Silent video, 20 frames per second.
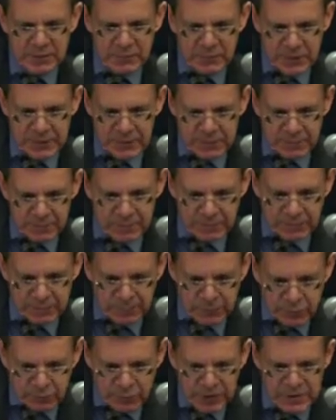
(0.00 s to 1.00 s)
with
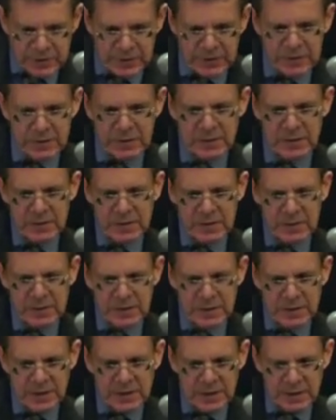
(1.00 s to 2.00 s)
Lewis
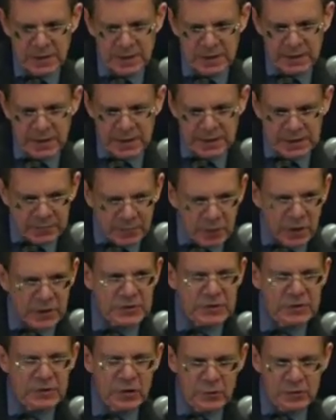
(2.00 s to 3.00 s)
at the
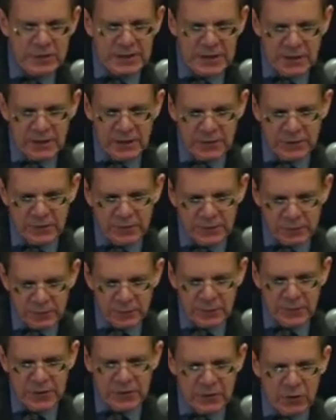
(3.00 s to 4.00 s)
Boston Hotel
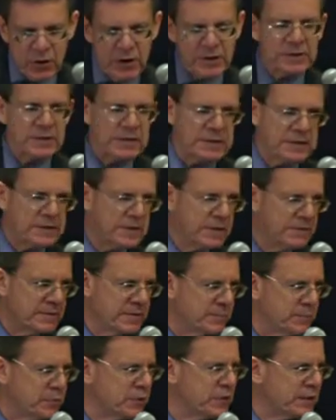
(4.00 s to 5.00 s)
through the gauntlet of
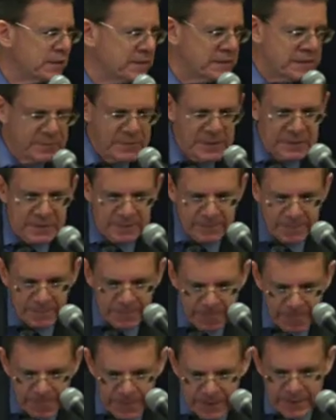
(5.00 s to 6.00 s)
the book exhibit
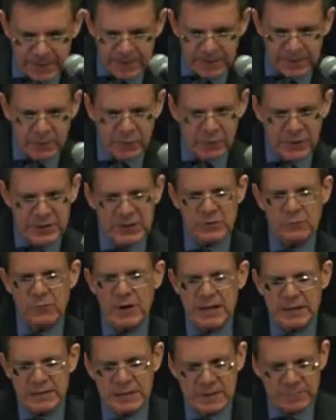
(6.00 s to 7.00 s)
on his
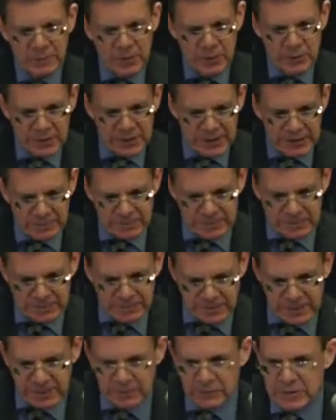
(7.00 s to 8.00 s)
way to the podium.
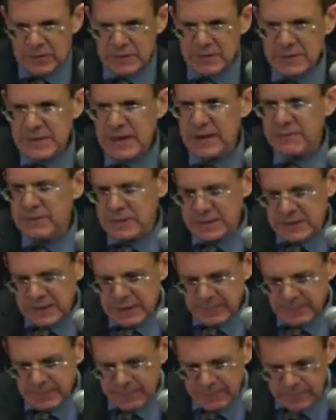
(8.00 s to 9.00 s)
He was
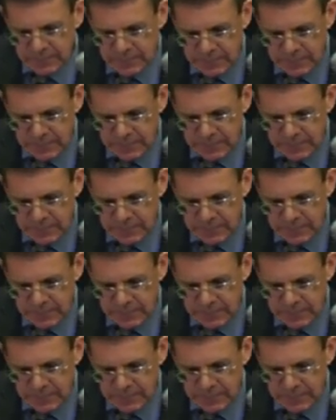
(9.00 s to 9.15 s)
70,